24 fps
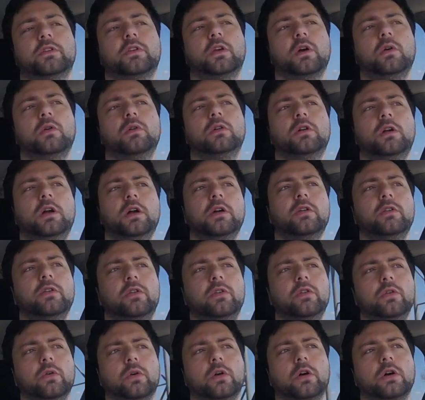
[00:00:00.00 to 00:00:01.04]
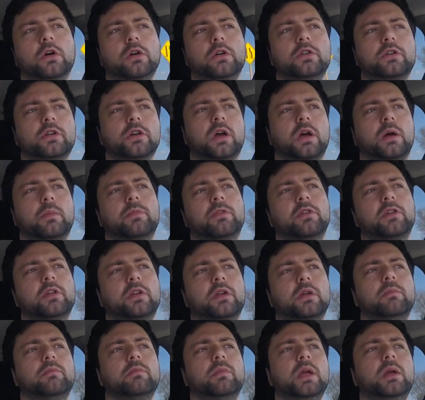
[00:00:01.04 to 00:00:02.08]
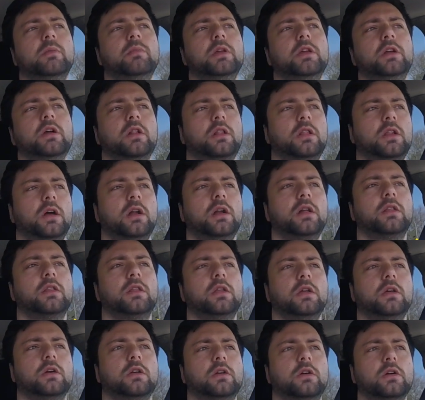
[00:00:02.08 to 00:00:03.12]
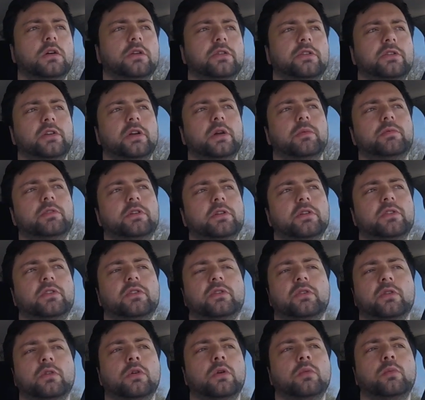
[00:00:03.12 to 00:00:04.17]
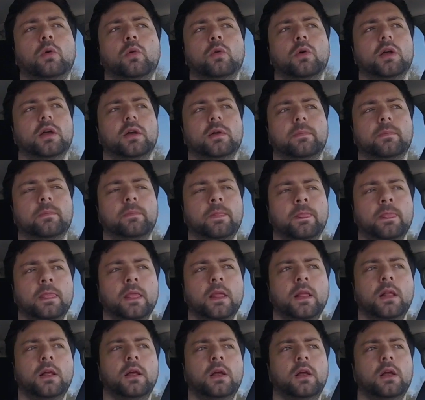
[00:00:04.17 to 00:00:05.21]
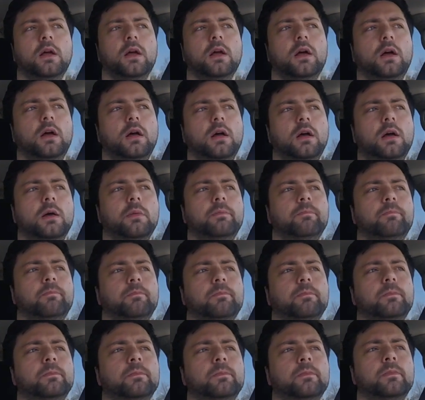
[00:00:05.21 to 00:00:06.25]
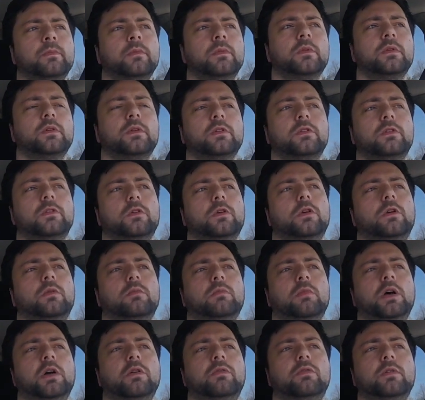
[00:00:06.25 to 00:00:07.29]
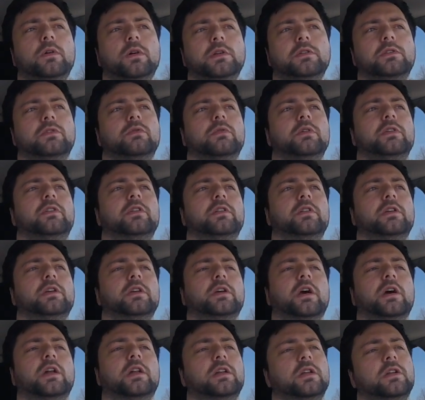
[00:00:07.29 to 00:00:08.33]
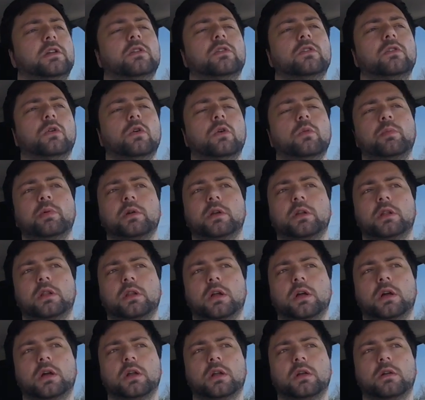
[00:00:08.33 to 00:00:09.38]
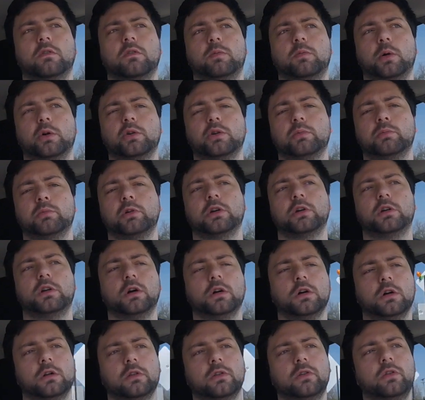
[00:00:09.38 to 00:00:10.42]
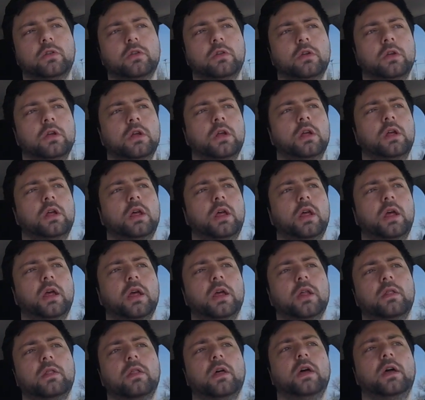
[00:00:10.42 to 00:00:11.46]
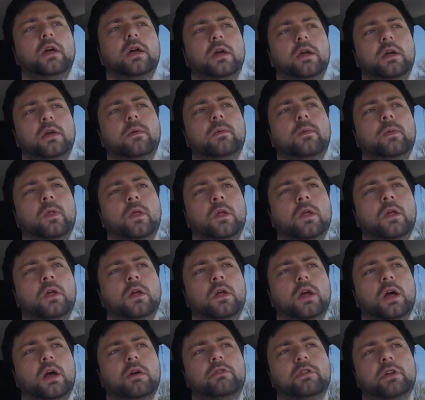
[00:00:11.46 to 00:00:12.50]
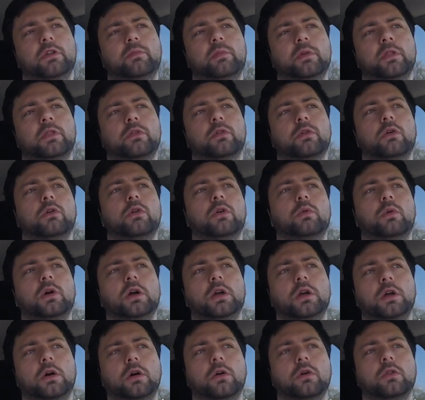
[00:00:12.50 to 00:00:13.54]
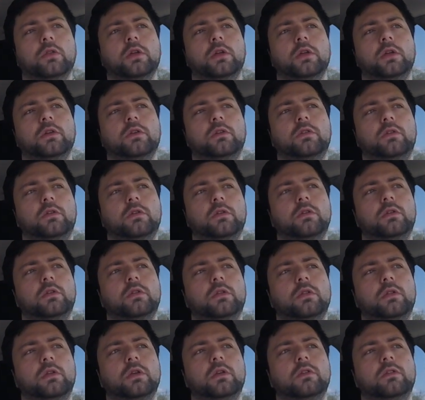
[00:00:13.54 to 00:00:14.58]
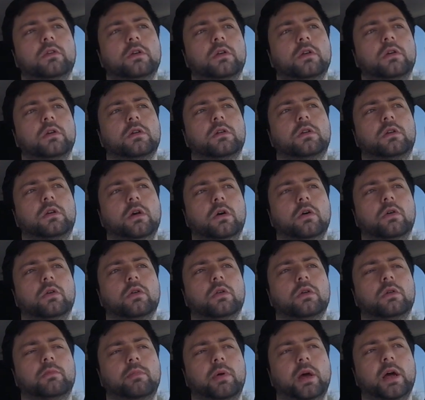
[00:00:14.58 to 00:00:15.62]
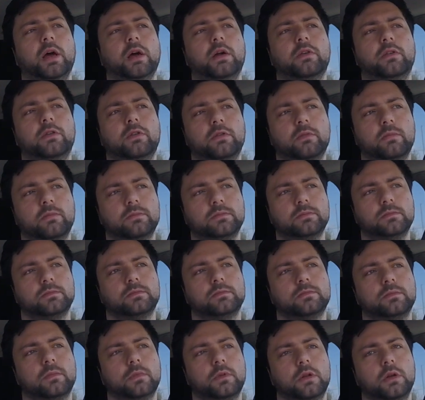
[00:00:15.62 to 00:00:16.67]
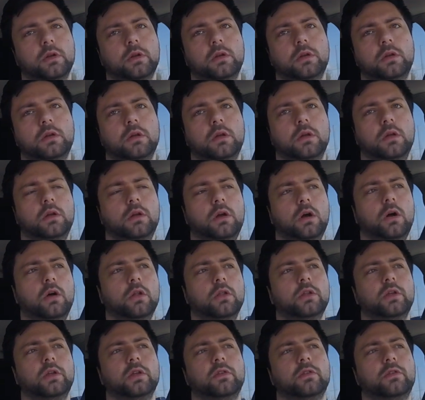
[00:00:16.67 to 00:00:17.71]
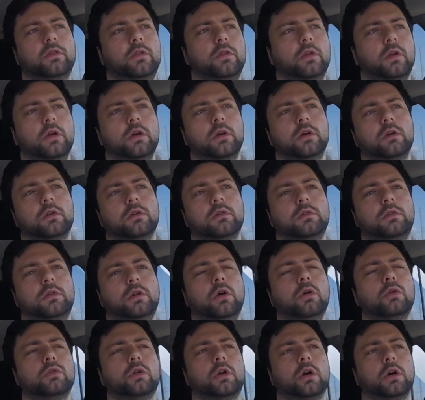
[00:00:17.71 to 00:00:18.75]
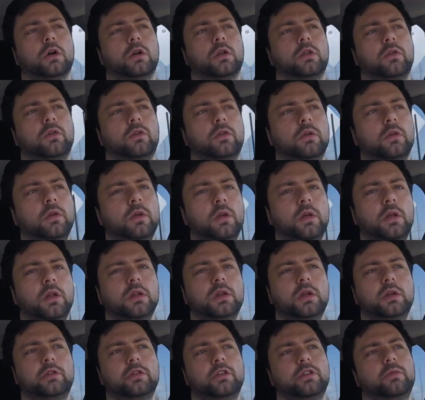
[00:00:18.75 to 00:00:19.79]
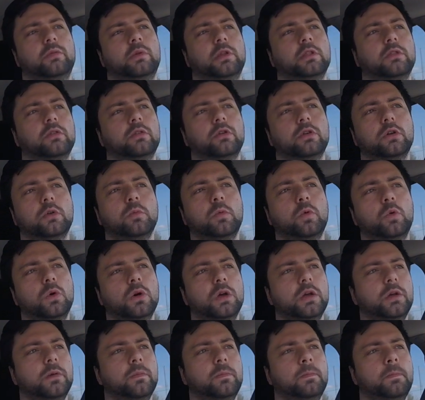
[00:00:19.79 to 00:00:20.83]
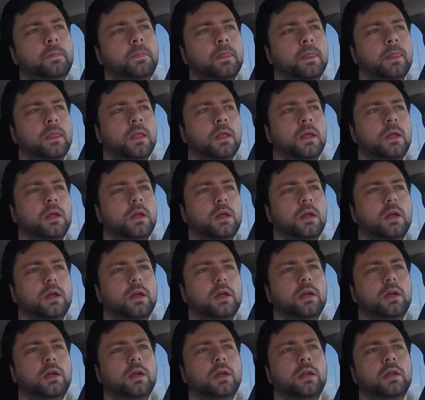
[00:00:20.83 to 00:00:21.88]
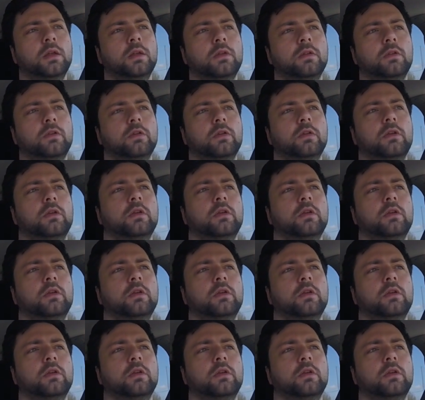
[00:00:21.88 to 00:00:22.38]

go around to card shops, and maybe a lot of the card shops just throw them away. Um, so my friends recently got into open a lot Pokemon cards, and they have just been throwing away all these these uh, code packs, all these uh, code cards. They've just been throwing them away, and